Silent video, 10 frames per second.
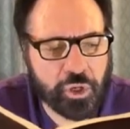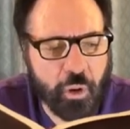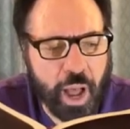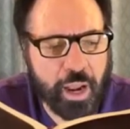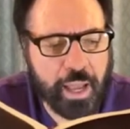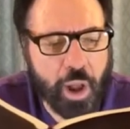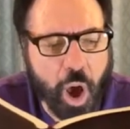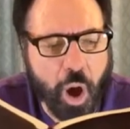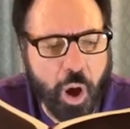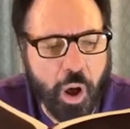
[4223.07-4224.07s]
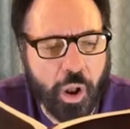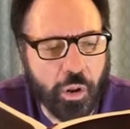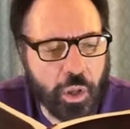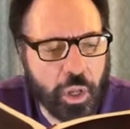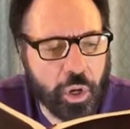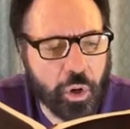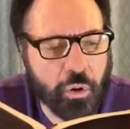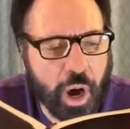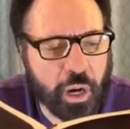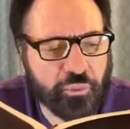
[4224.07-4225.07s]
So I let all
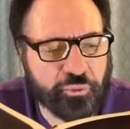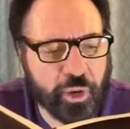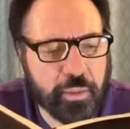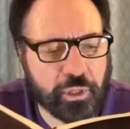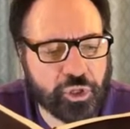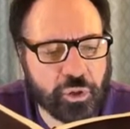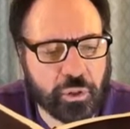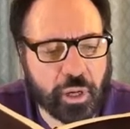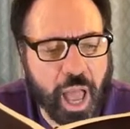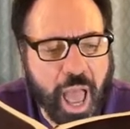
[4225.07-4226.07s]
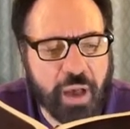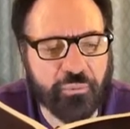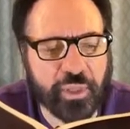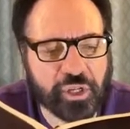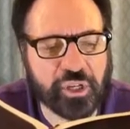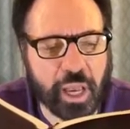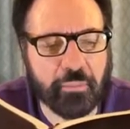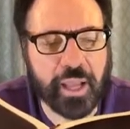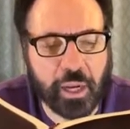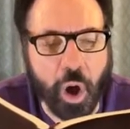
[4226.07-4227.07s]
who are fully mature have the
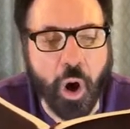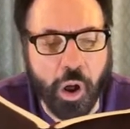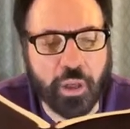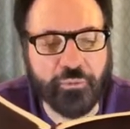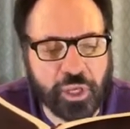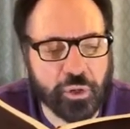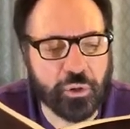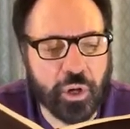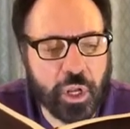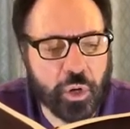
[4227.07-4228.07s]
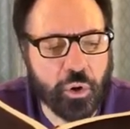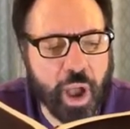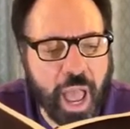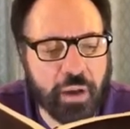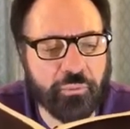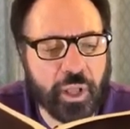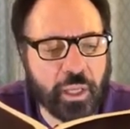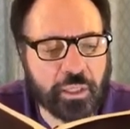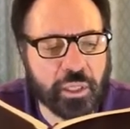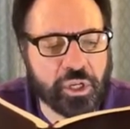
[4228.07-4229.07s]
same. Let all of you who
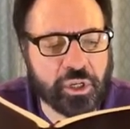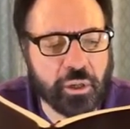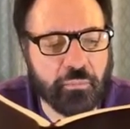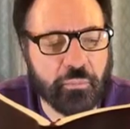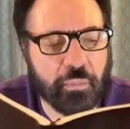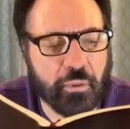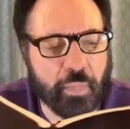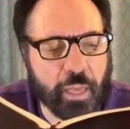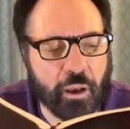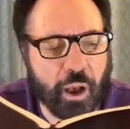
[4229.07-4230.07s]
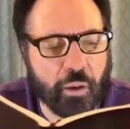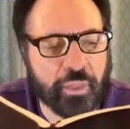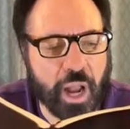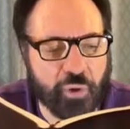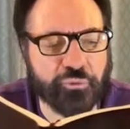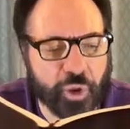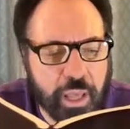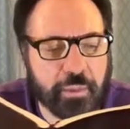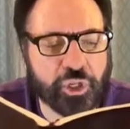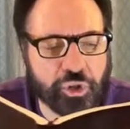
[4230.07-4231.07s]
have this, that are
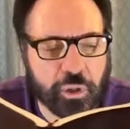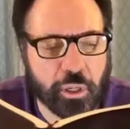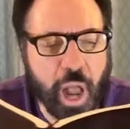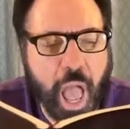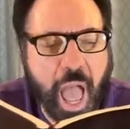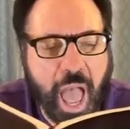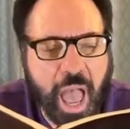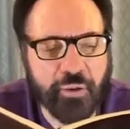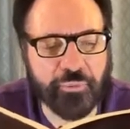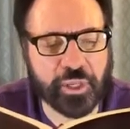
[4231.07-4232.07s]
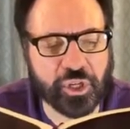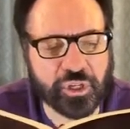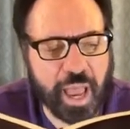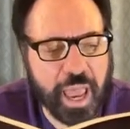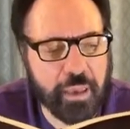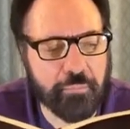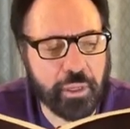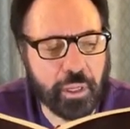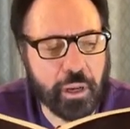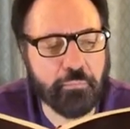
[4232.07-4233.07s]
fully mature, have the
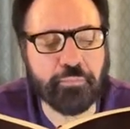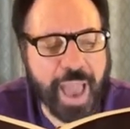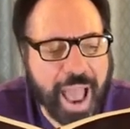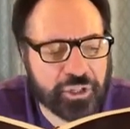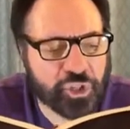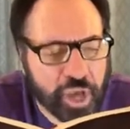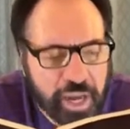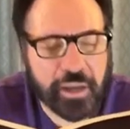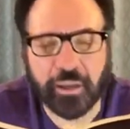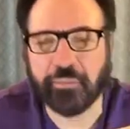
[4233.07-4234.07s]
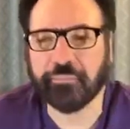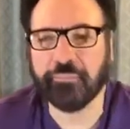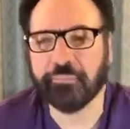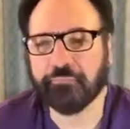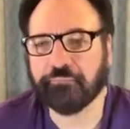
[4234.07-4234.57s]
same passion.